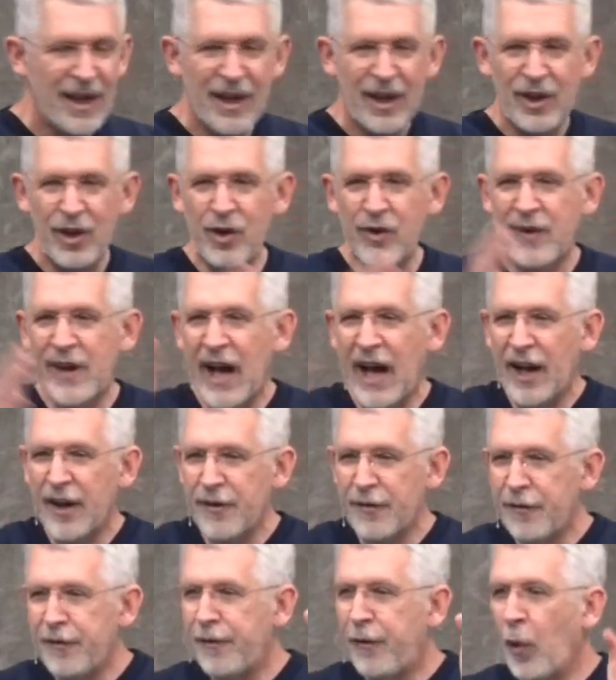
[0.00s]
You've
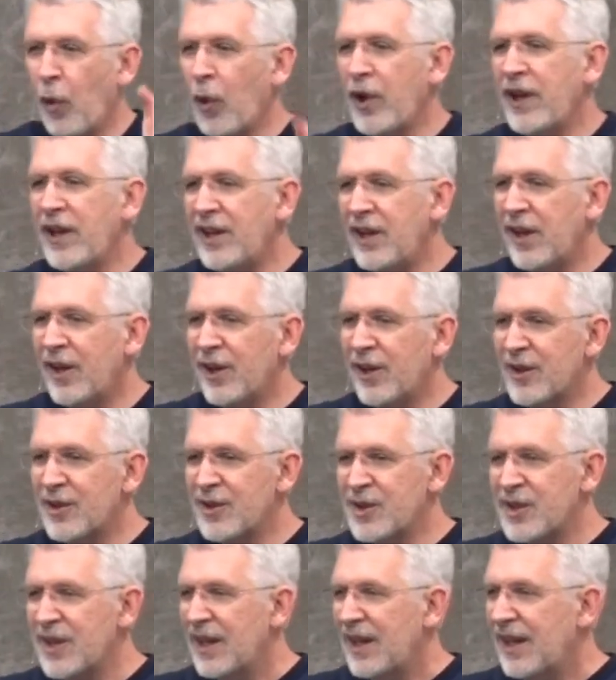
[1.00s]
got 40
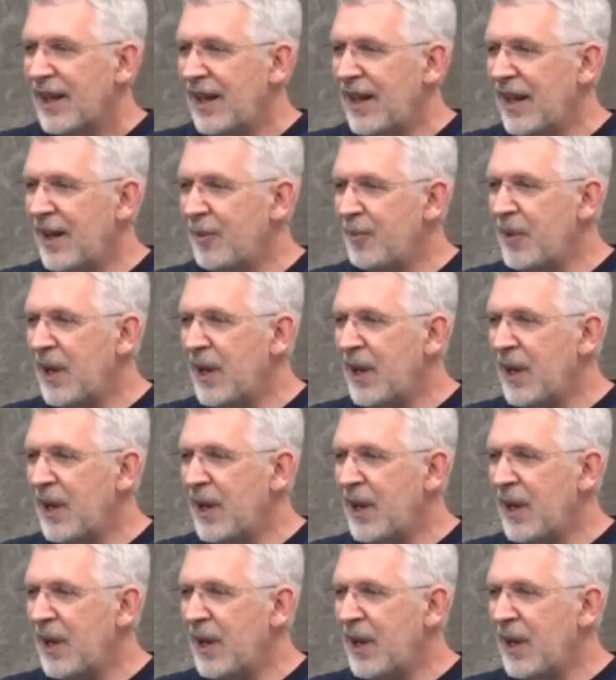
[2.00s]
years in